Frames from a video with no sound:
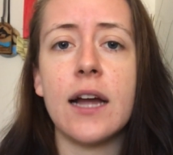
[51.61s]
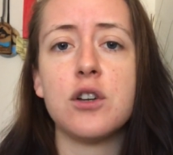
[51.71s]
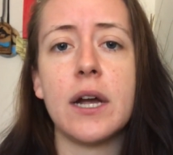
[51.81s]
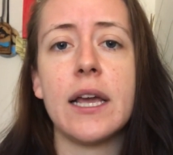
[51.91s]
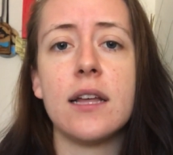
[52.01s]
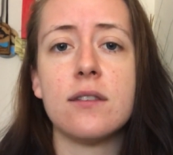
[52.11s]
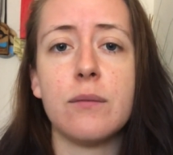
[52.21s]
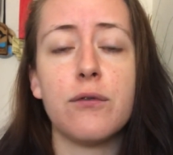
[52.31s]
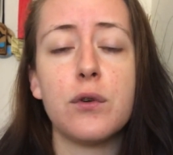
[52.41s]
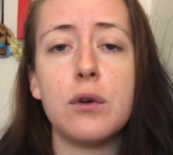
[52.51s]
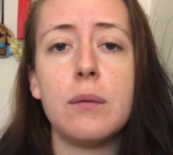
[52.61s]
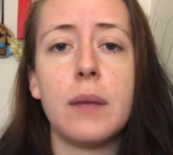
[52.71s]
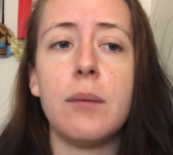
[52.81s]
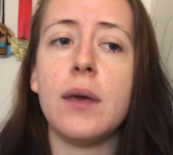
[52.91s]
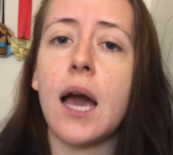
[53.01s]
I try and get some fruit,
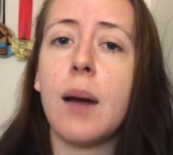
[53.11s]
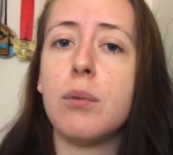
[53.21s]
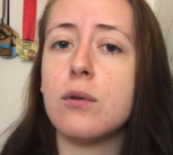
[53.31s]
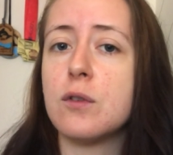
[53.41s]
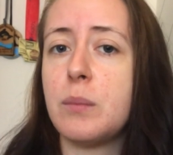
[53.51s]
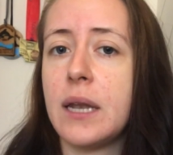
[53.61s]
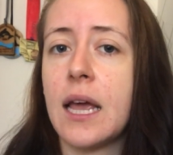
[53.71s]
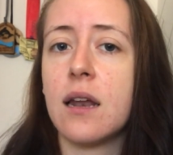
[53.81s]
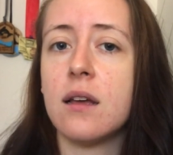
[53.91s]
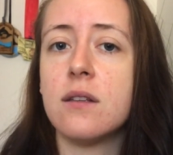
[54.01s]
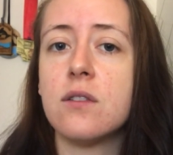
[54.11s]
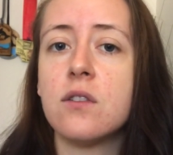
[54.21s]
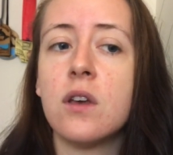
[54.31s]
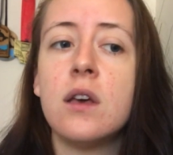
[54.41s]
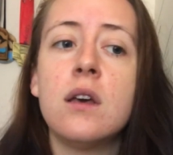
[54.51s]
maybe apples,
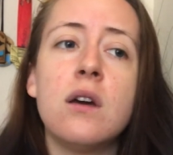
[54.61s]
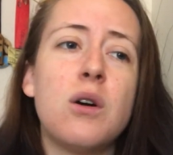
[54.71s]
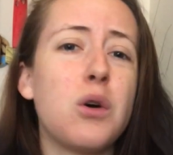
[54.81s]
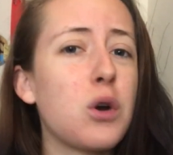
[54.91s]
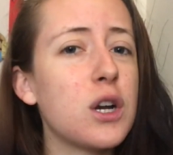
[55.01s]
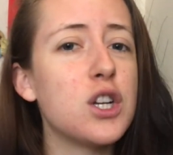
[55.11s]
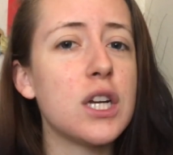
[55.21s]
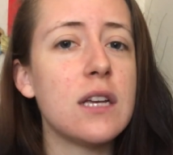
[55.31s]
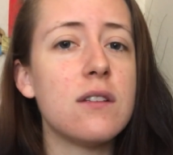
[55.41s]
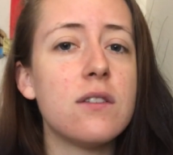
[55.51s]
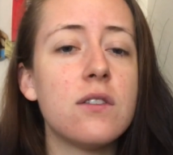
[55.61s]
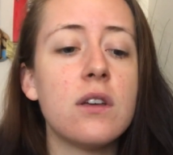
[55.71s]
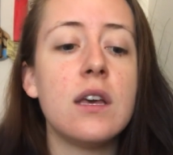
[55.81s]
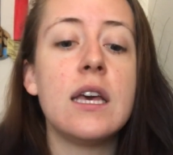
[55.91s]
bananas, oranges,